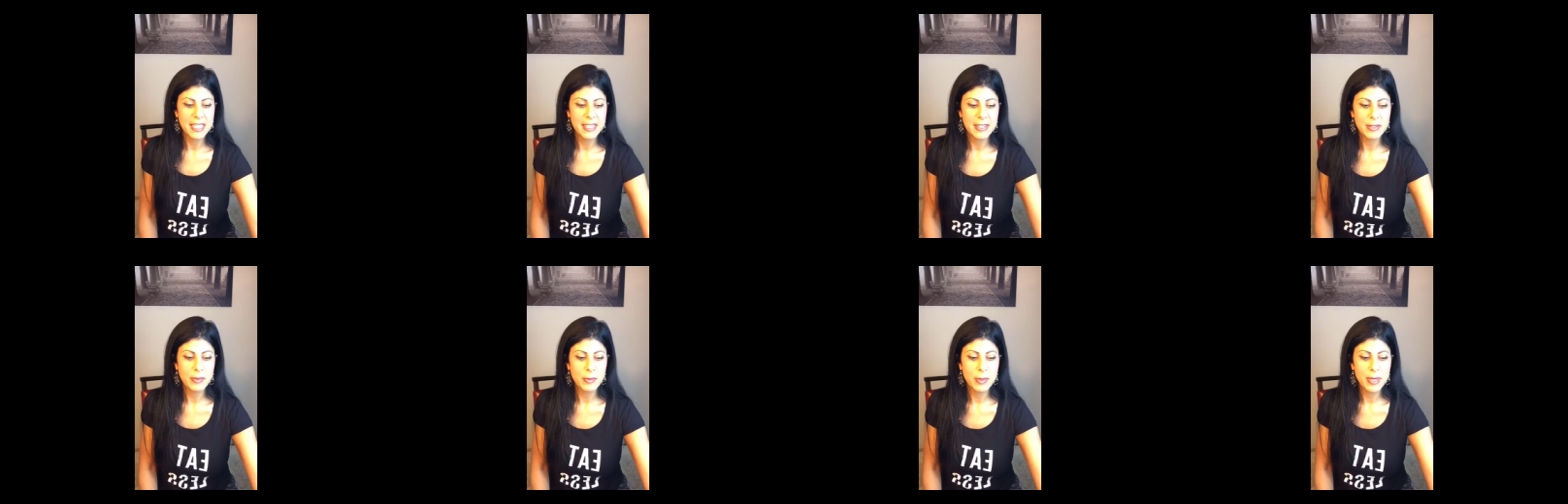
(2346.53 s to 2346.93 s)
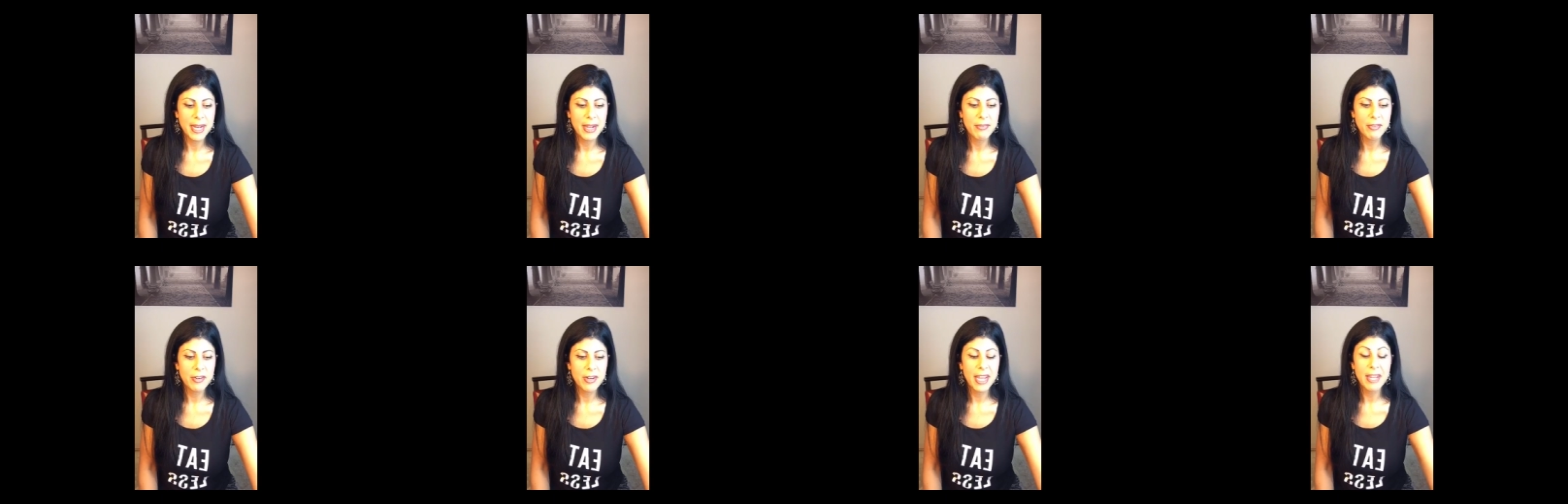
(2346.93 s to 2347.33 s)

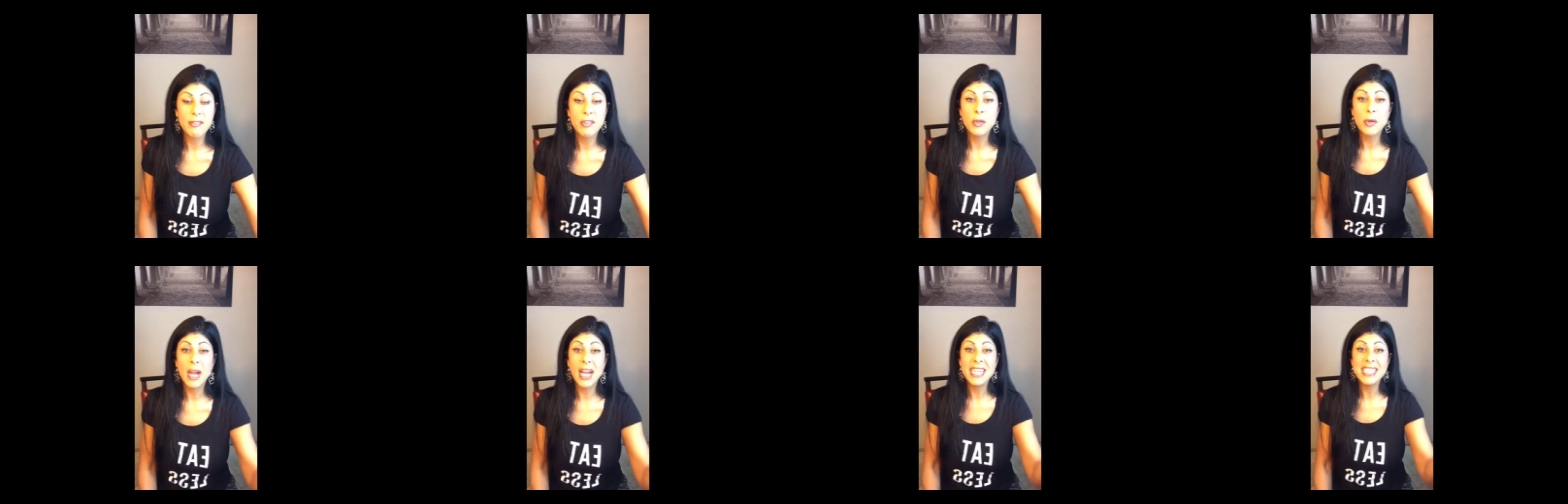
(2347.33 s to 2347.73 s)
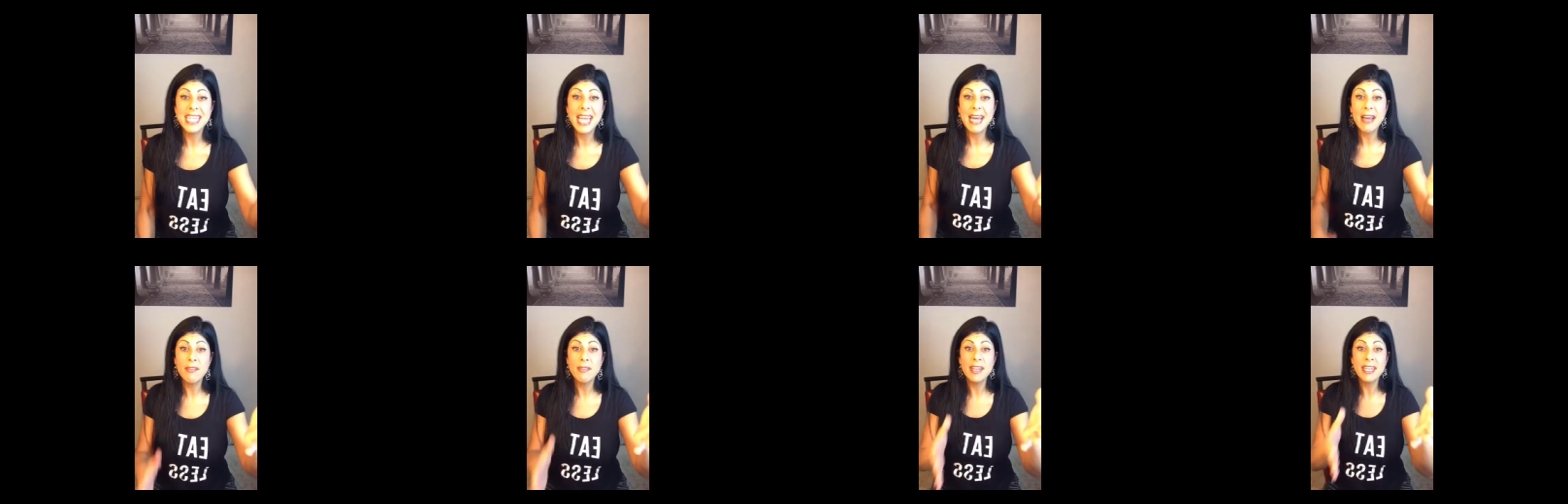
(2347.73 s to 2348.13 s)
whatever, if you guys
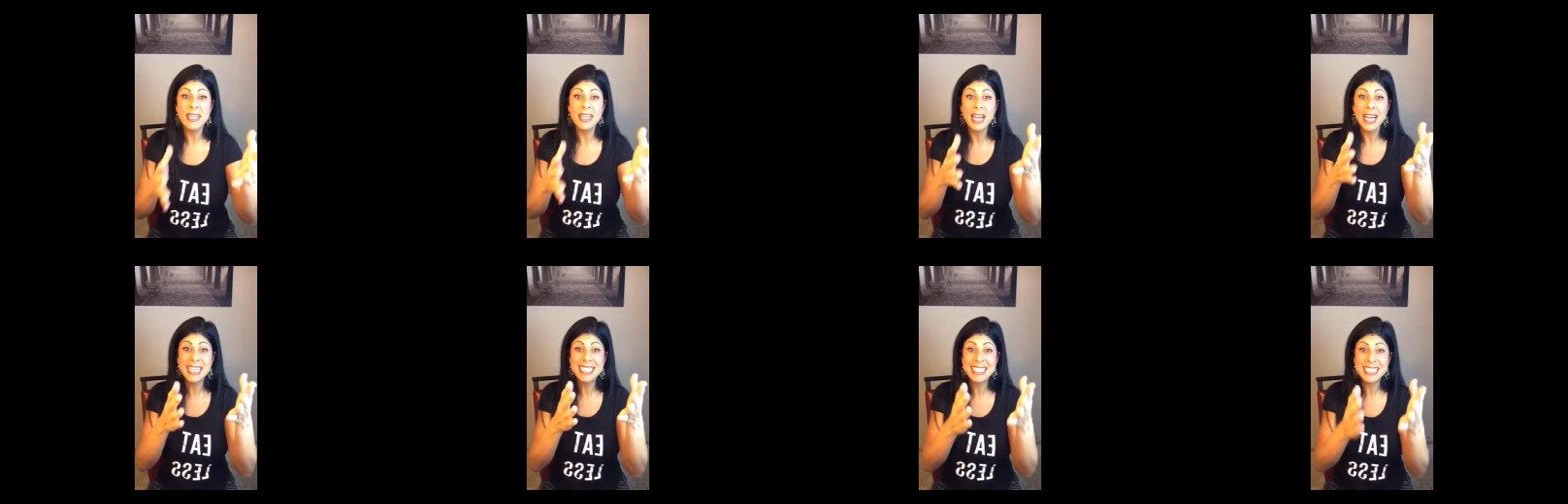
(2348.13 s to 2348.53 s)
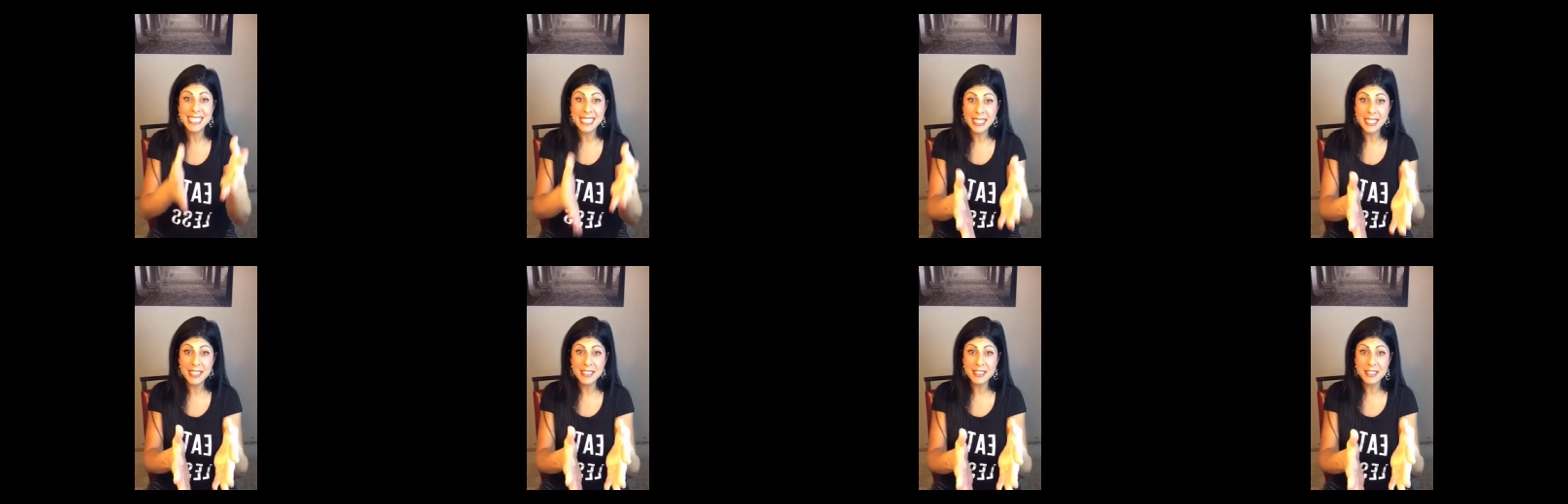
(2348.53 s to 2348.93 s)
have any
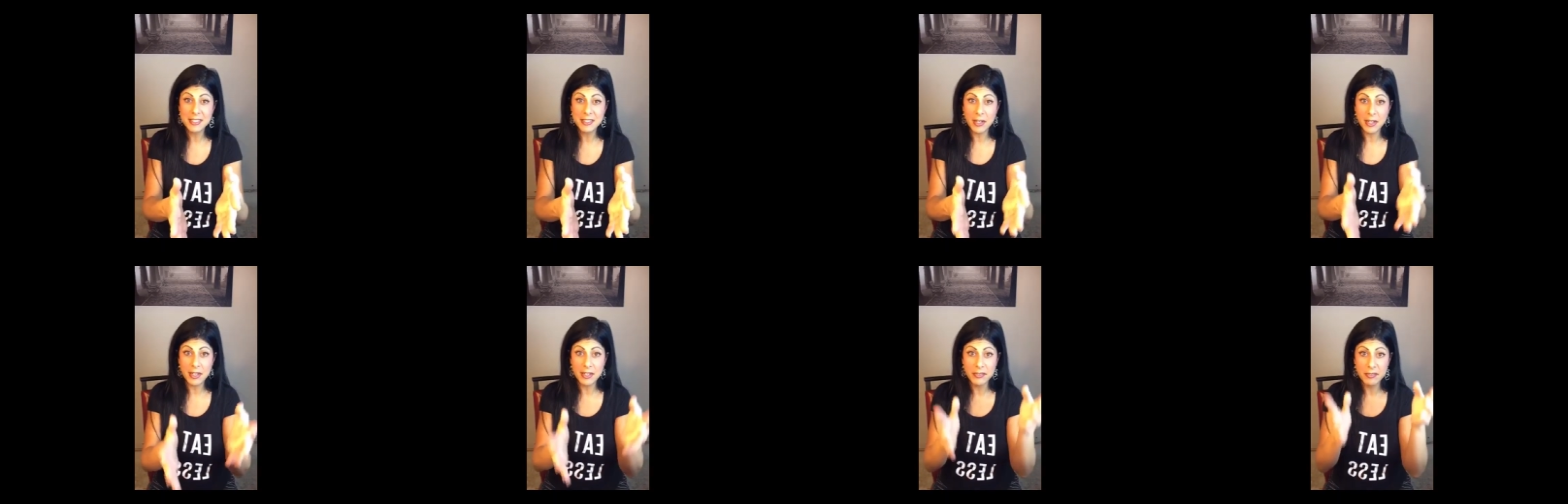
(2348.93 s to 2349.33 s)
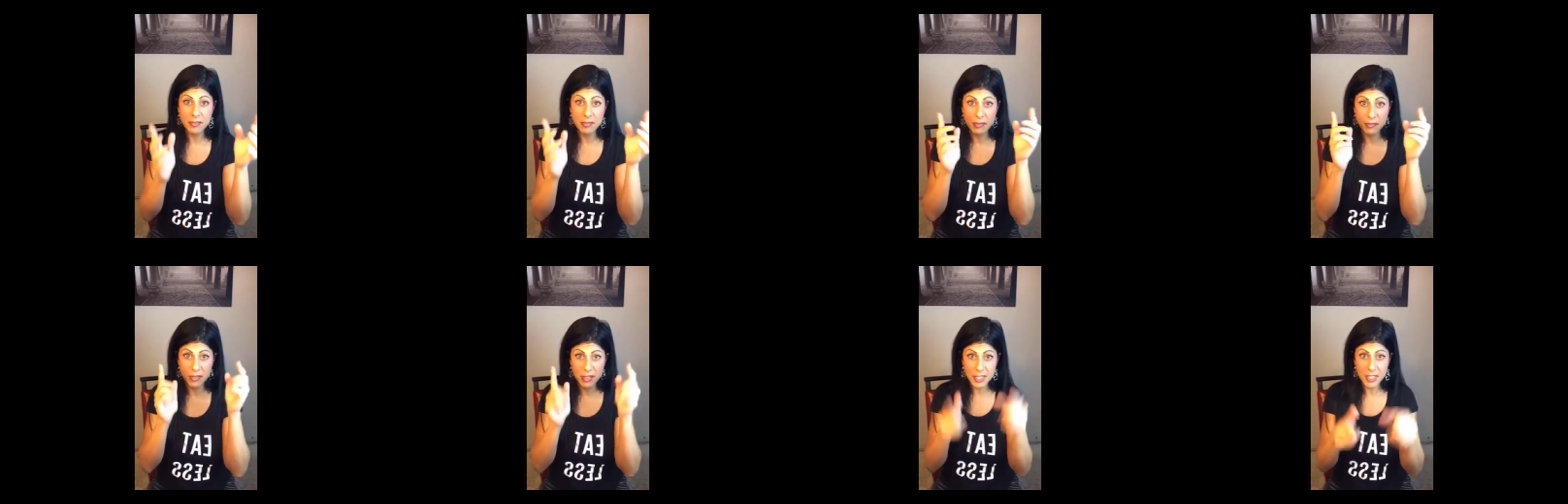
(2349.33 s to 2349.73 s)
ideas
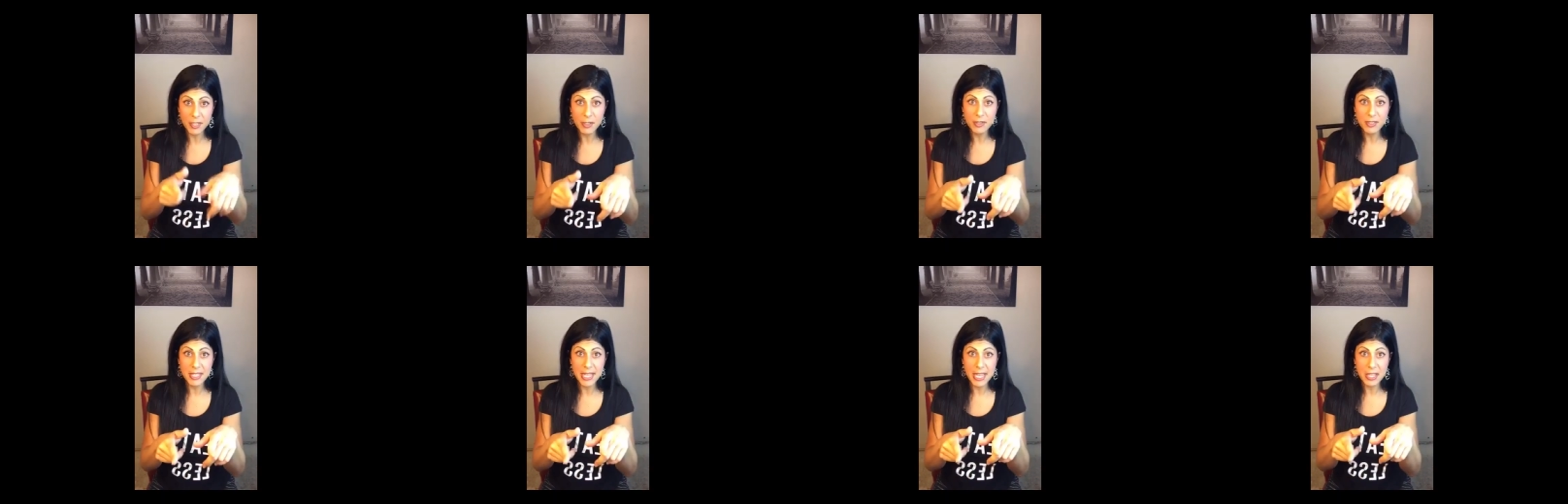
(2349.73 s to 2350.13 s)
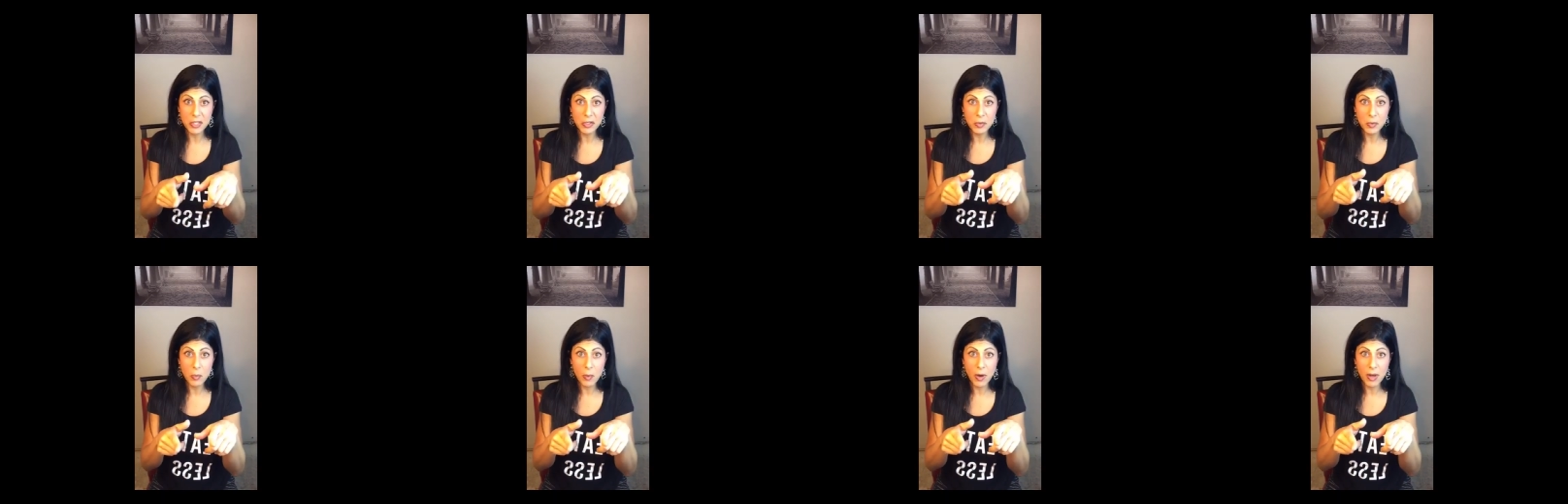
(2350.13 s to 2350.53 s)
on videos that
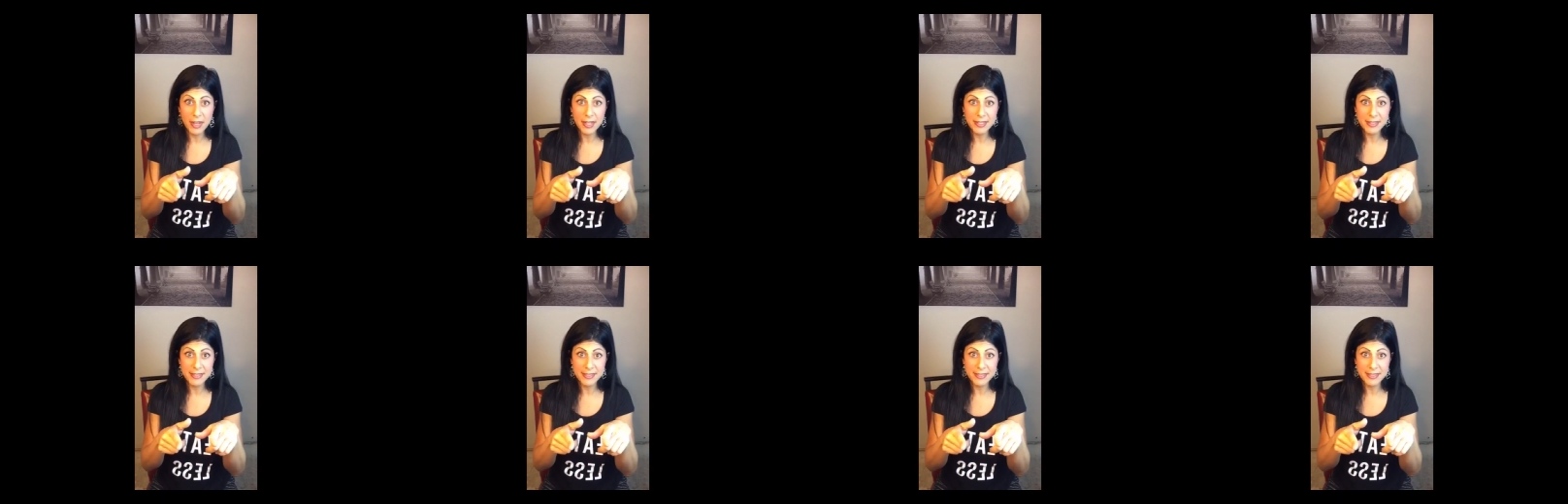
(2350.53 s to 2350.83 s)
you want,